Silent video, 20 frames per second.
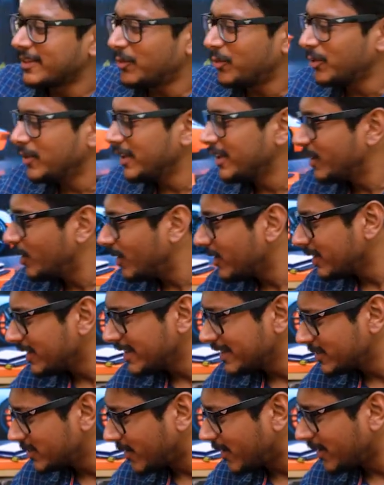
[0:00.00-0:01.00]
I only got
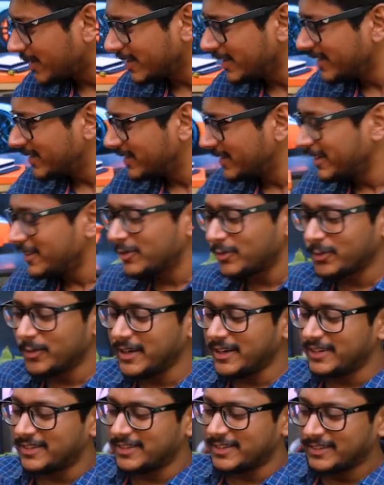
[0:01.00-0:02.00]
like chocolates and
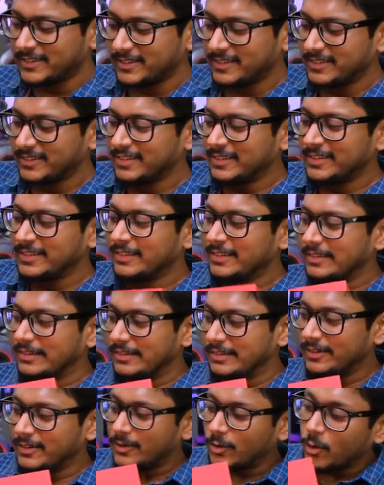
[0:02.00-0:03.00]
sweets.
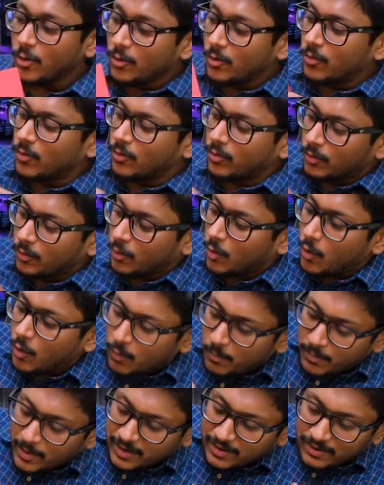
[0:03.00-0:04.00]

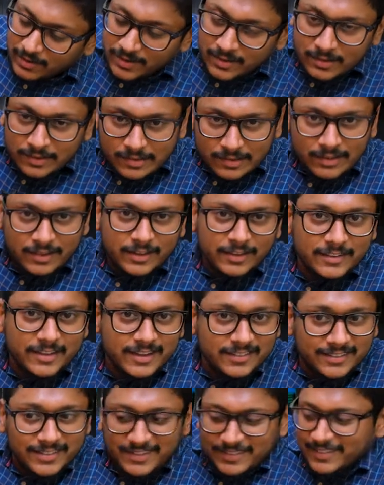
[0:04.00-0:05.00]
Oh.
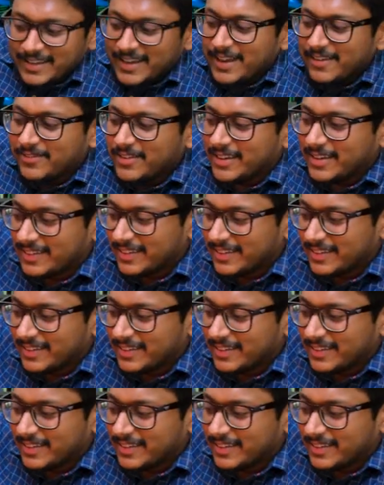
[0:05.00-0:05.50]
This is heavy.